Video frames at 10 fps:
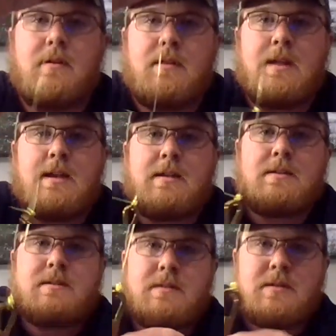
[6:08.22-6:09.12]
And that
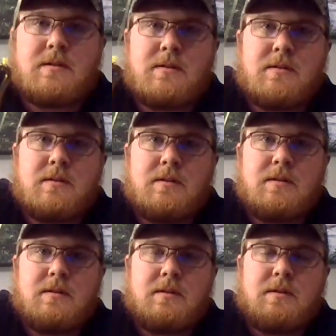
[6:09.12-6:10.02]
is
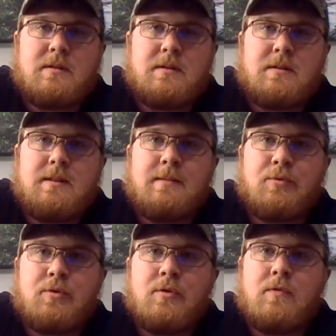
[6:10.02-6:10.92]
the
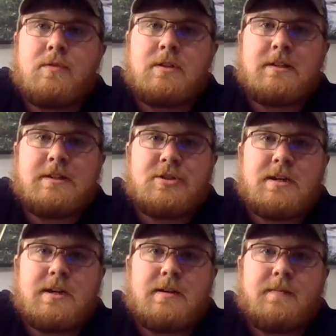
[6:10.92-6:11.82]
improved clinch
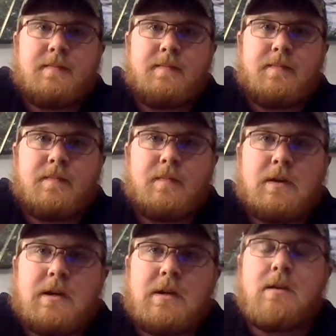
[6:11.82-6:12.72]
knot.
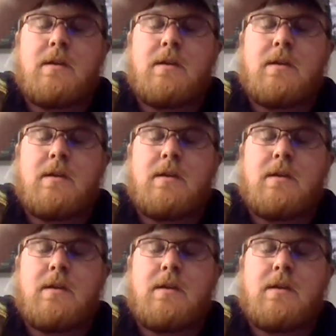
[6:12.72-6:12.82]
Okay.